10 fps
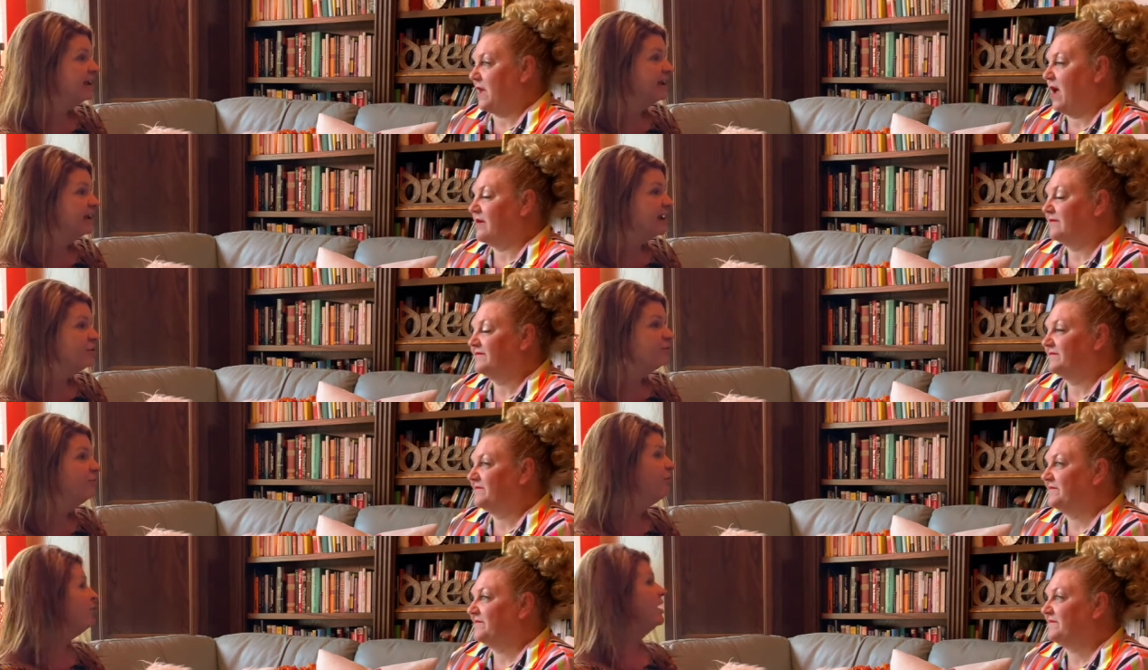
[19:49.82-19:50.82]
Speaker 1: Yeah. And you
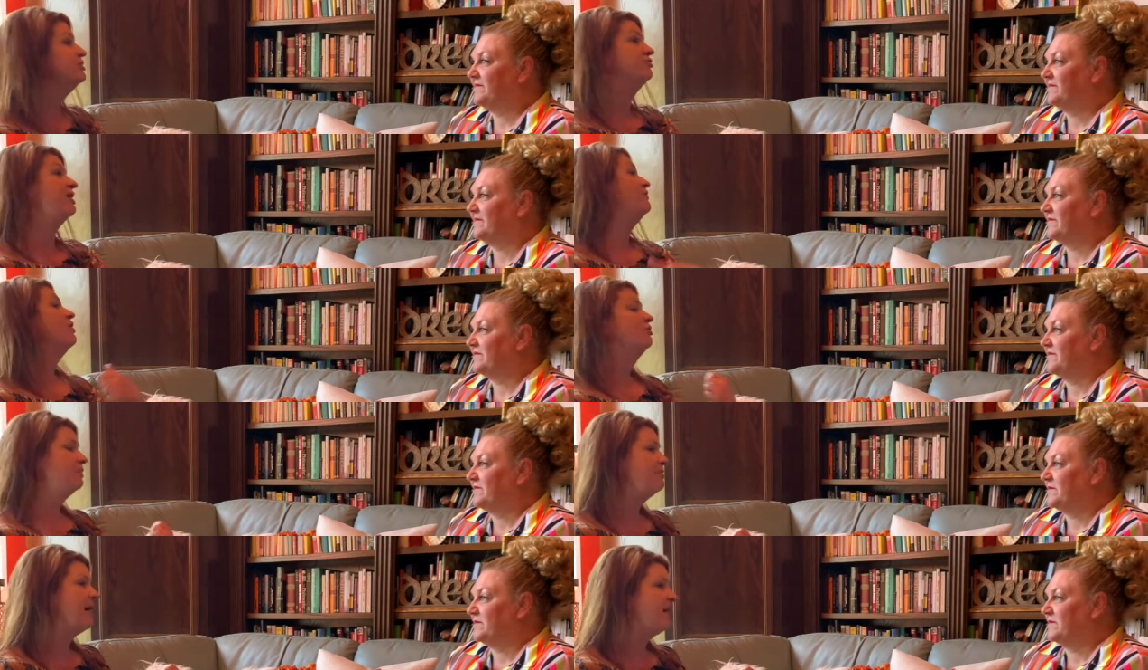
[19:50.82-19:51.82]
don't want to drive all the
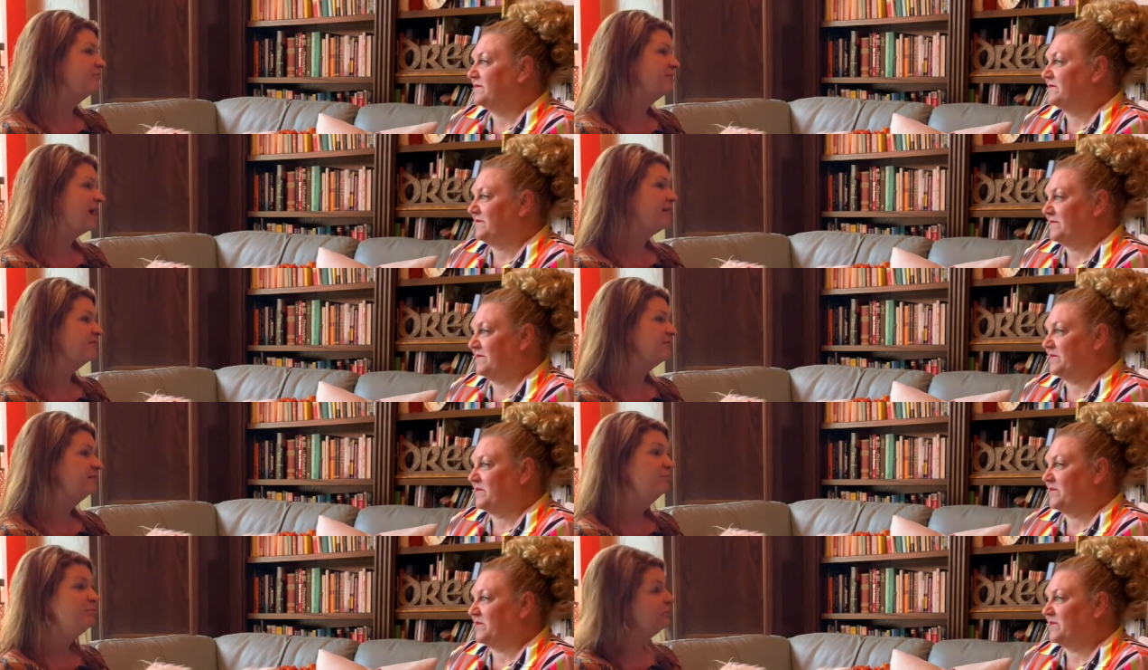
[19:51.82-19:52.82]
way back from
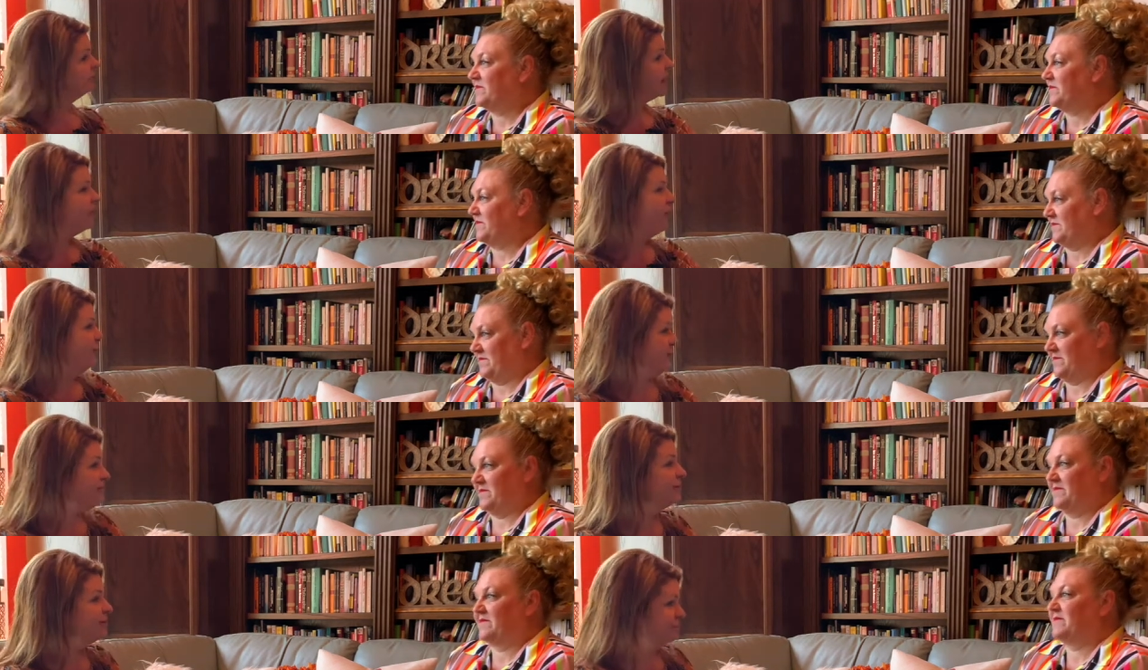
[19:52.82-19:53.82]
Galveston. But that RV
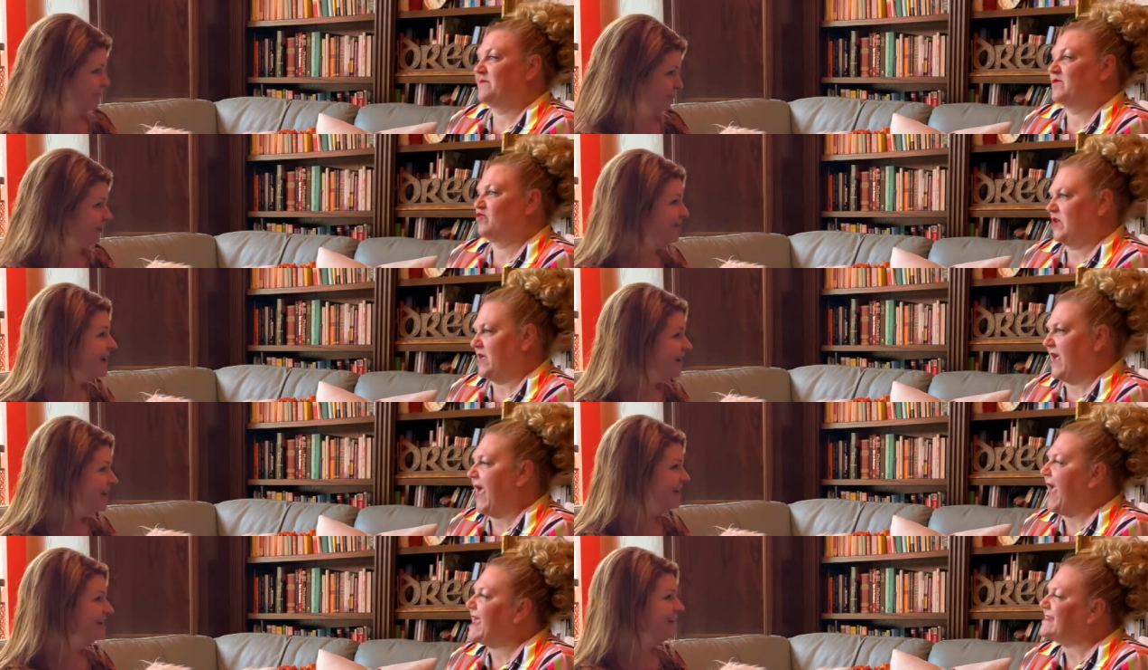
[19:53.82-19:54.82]
would come really,
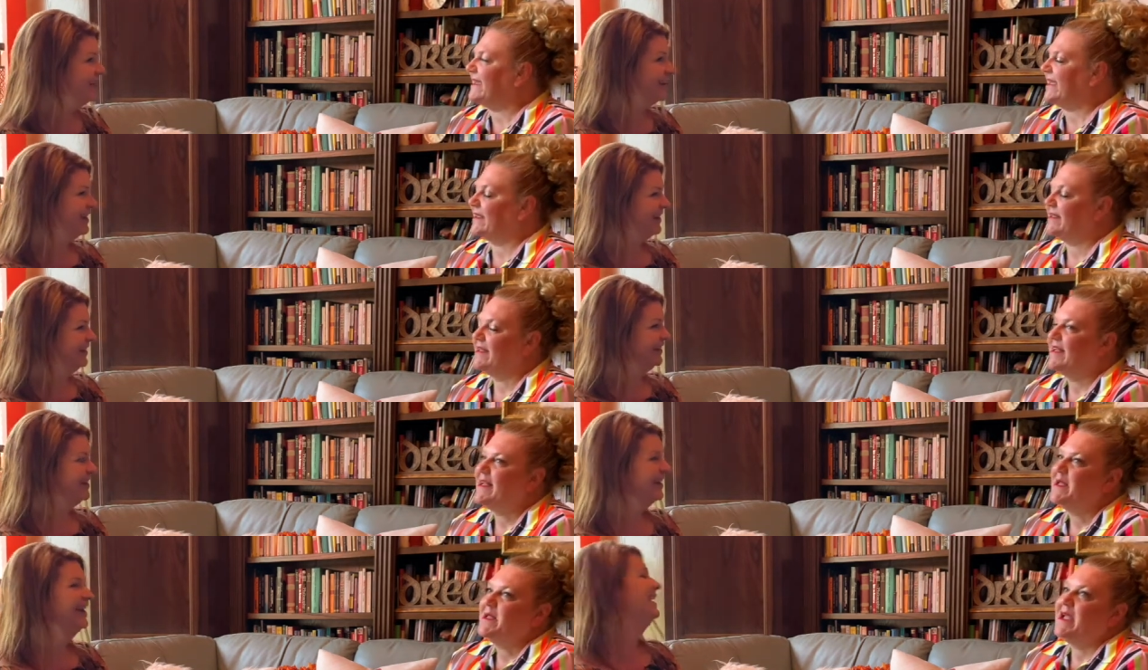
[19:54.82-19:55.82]
really handy. handy
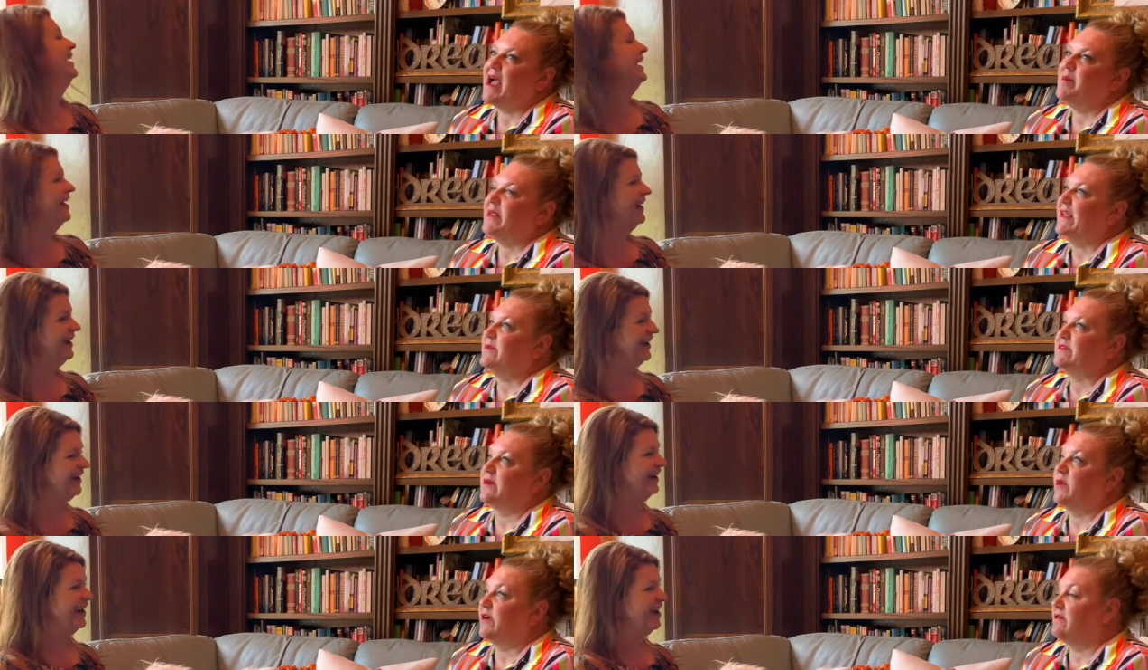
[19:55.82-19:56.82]
Speaker 2: yeah, but he was
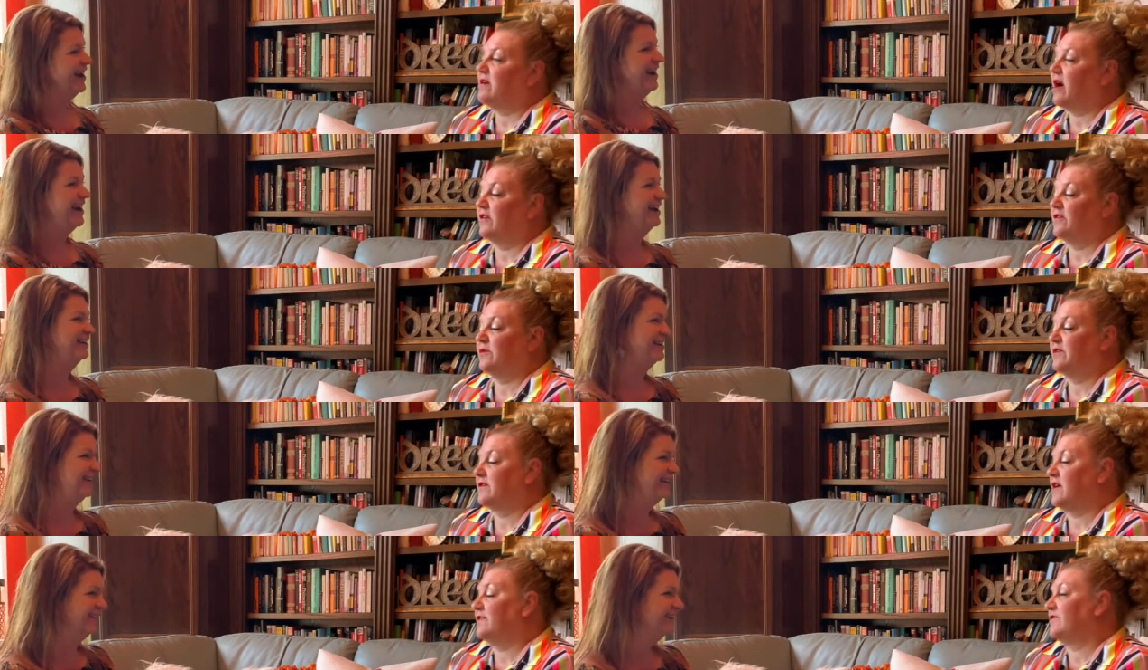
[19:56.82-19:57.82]
like, "We are not touring
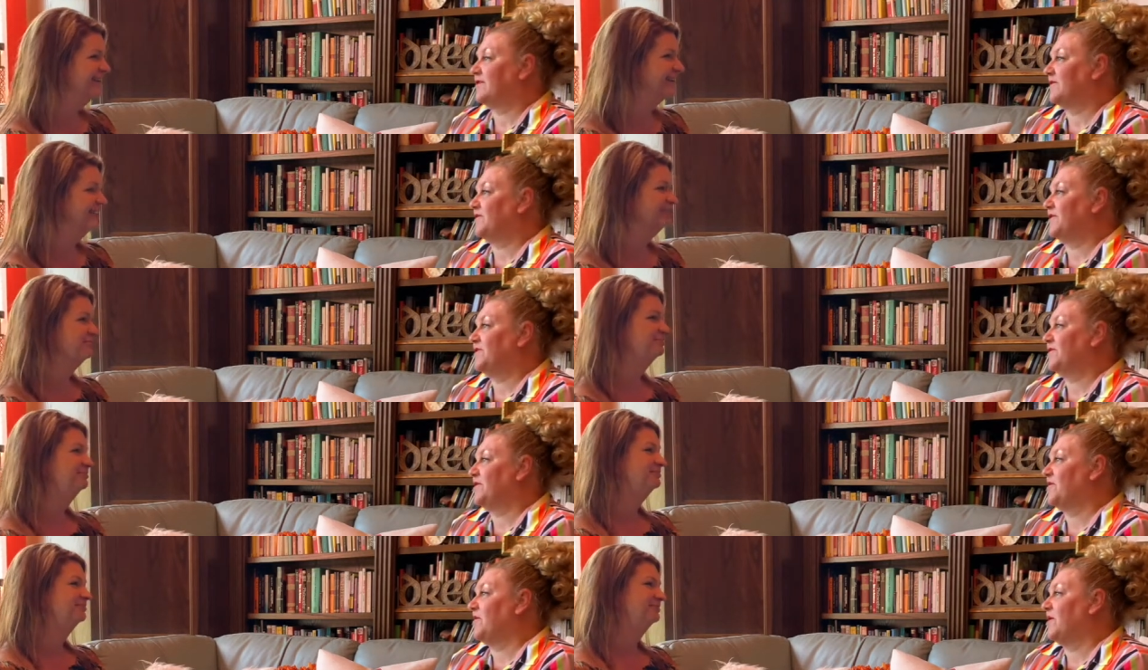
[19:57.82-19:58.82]
the country for you to
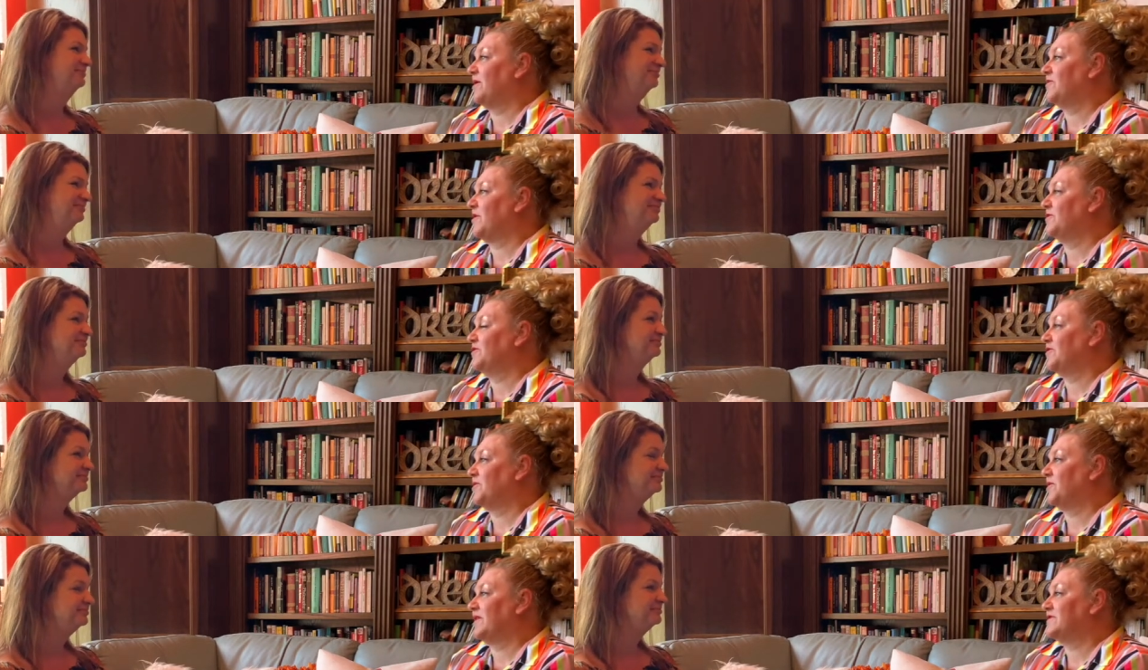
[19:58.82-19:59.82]
go on a road
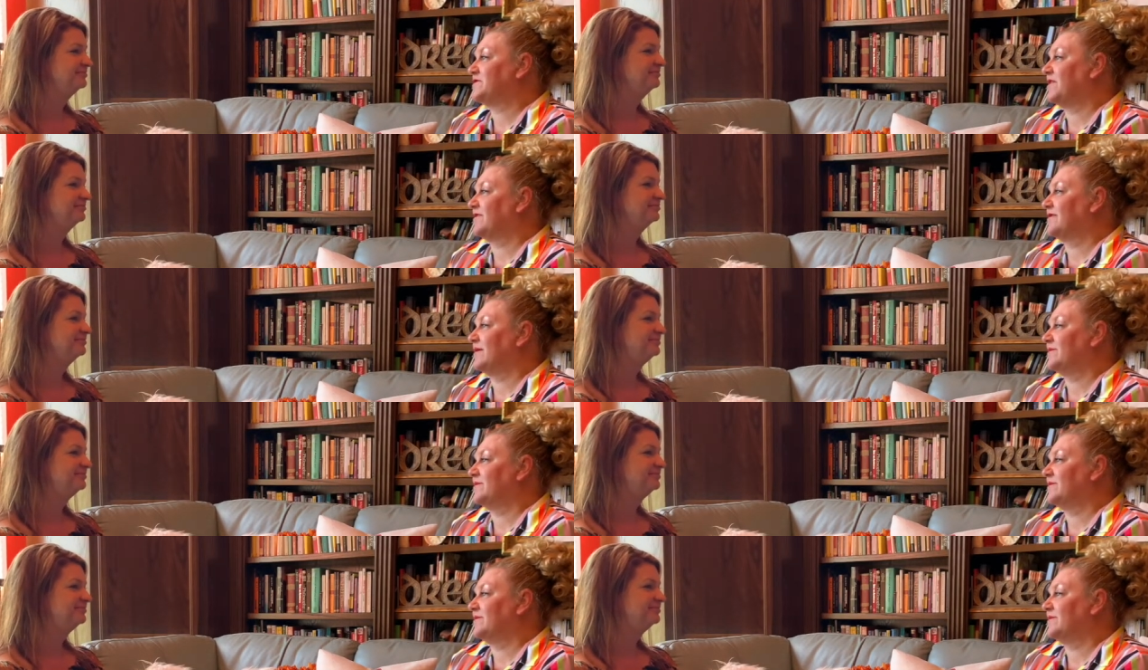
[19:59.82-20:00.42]
tour and start."